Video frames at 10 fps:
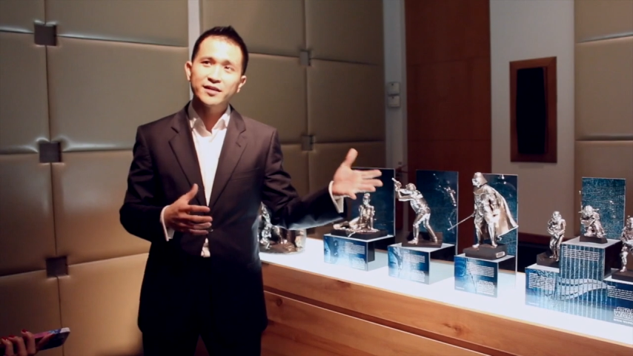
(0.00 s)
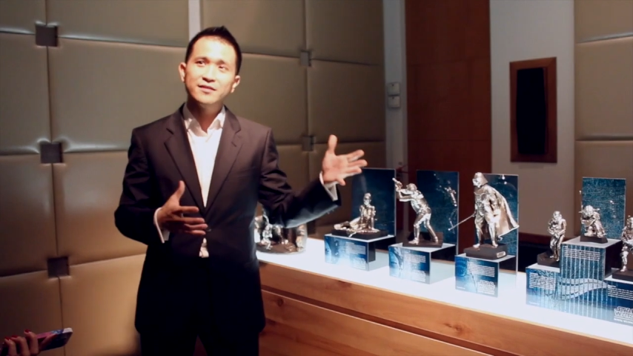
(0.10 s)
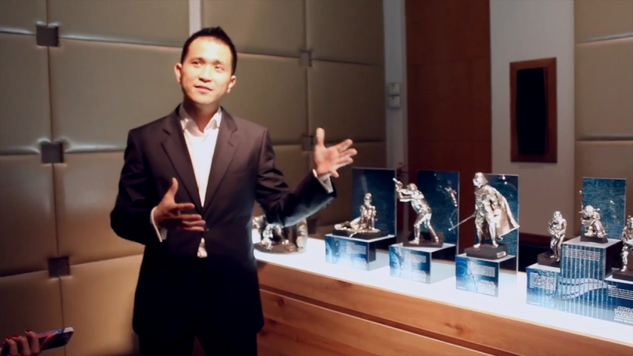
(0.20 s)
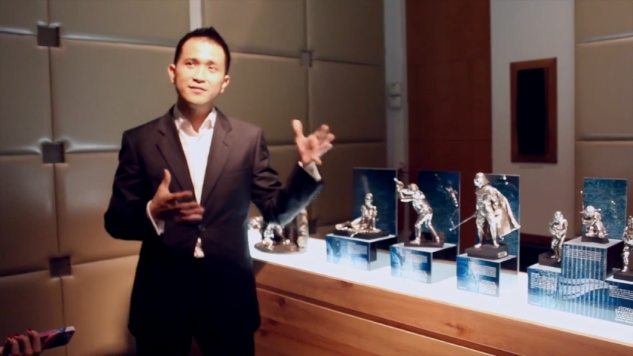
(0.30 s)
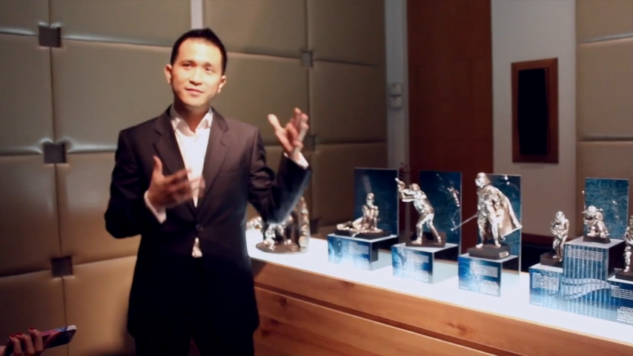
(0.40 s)

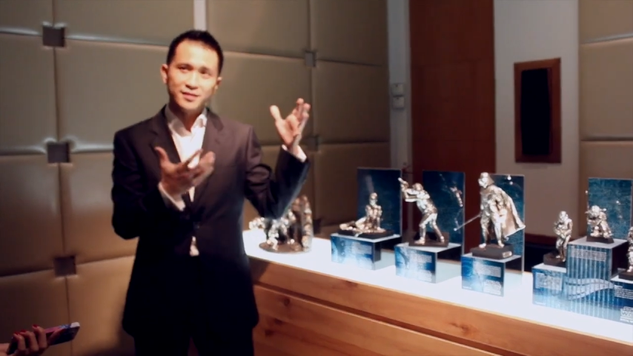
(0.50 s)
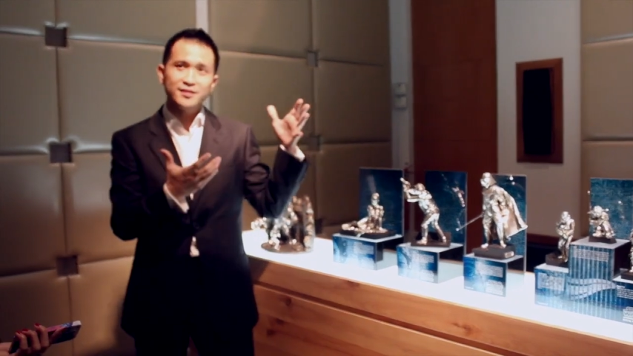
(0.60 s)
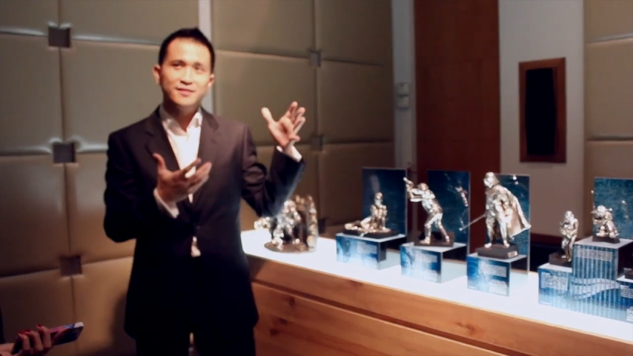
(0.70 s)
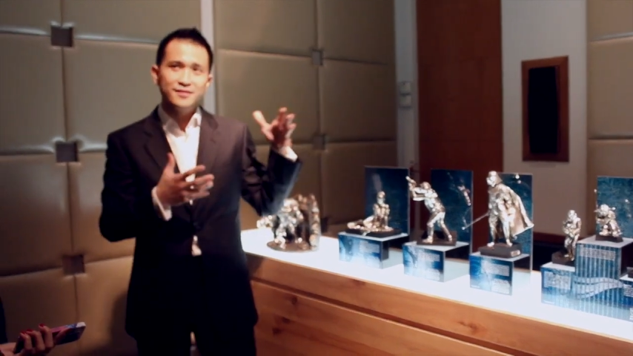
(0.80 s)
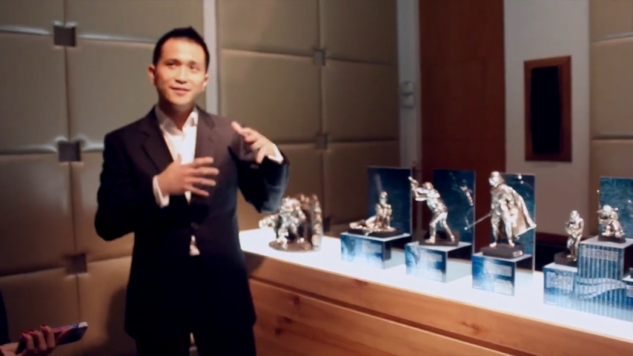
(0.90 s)
Vader
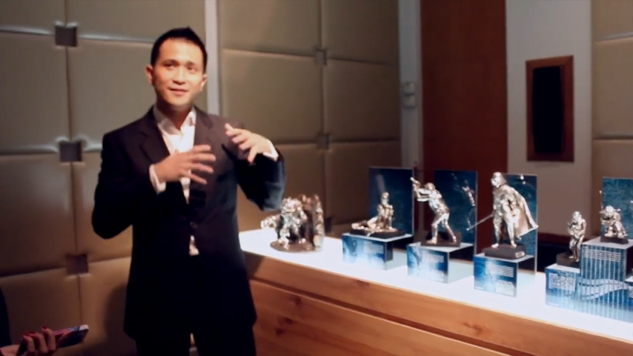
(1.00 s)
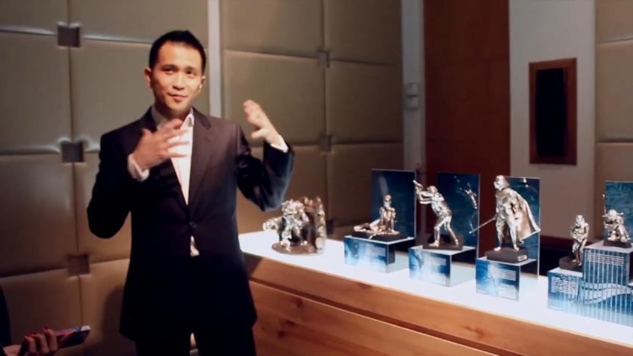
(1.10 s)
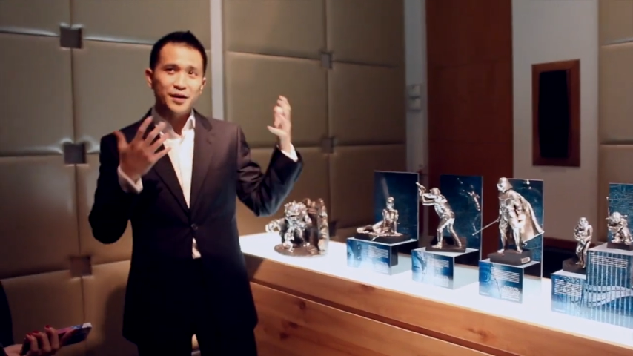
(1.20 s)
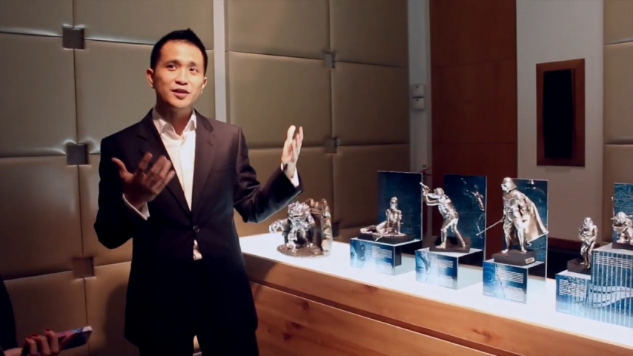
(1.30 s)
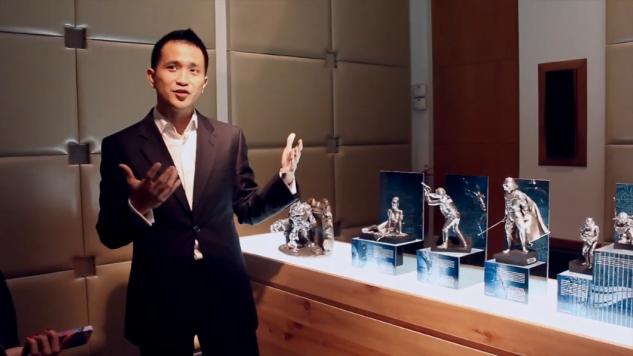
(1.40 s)
the
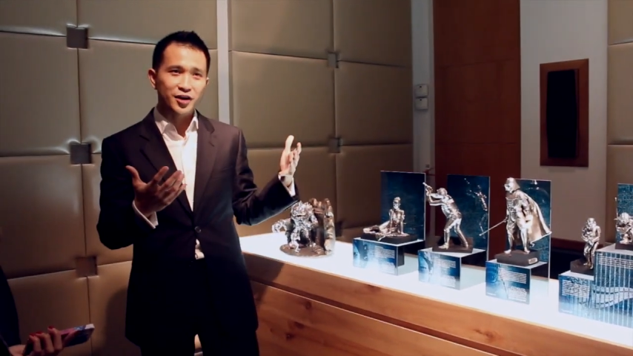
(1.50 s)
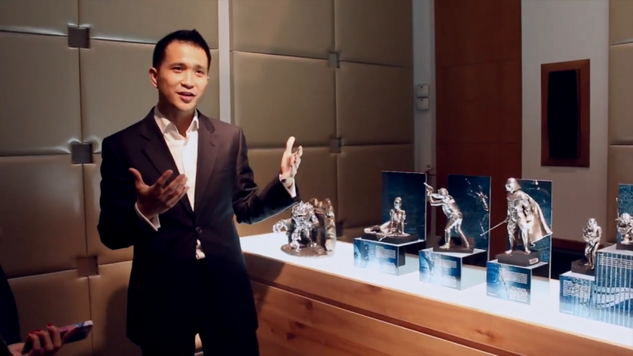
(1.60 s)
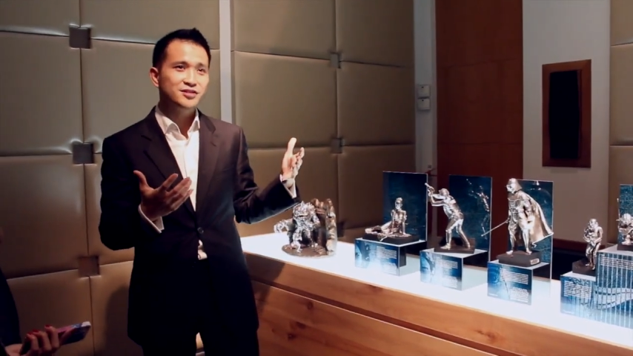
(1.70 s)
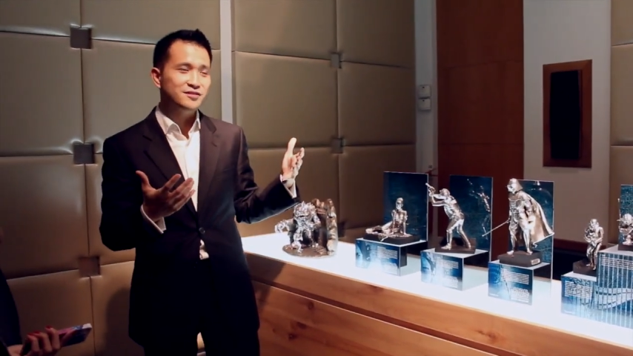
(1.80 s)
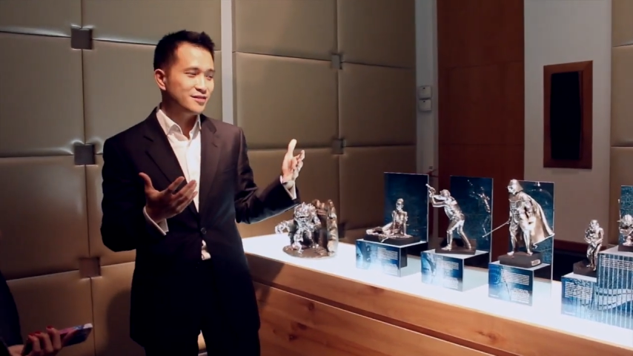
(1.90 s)
main
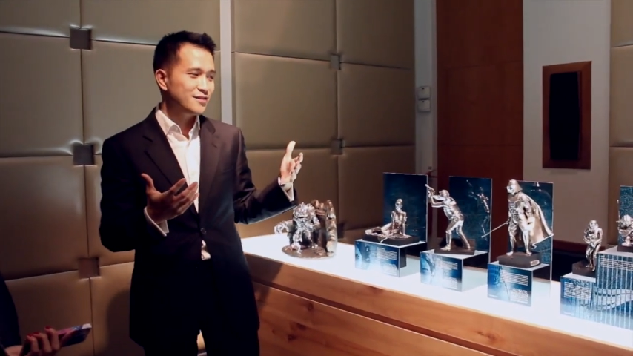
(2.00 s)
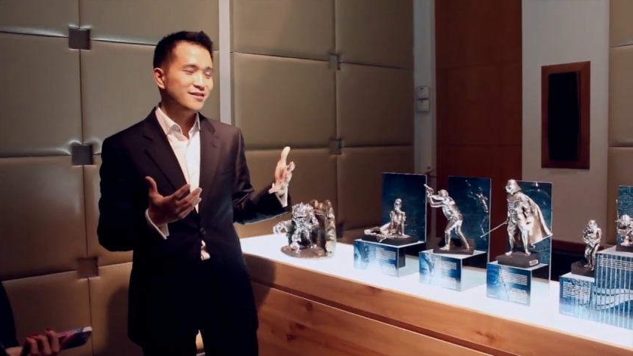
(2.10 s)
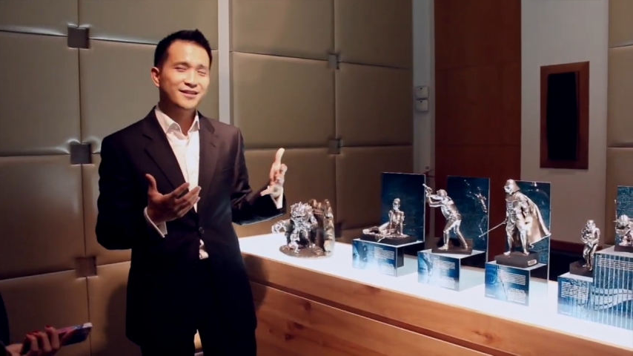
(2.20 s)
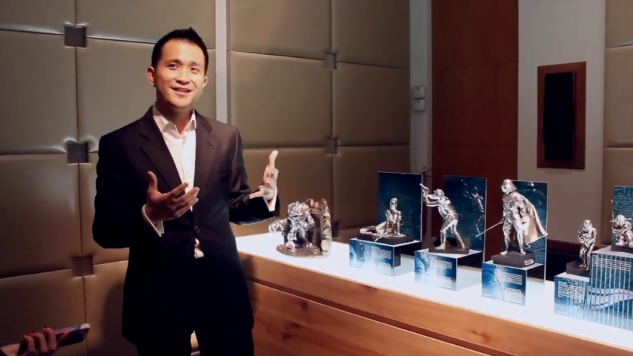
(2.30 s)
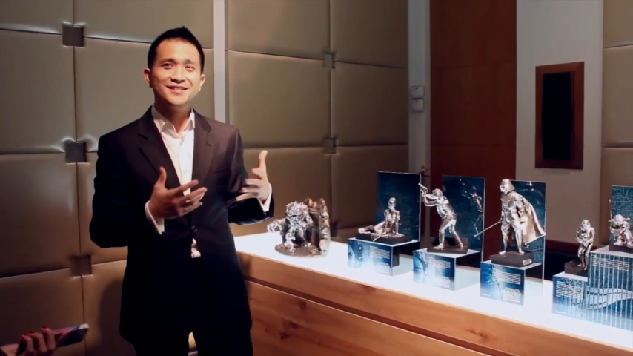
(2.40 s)
attraction. Yeah. Hmm.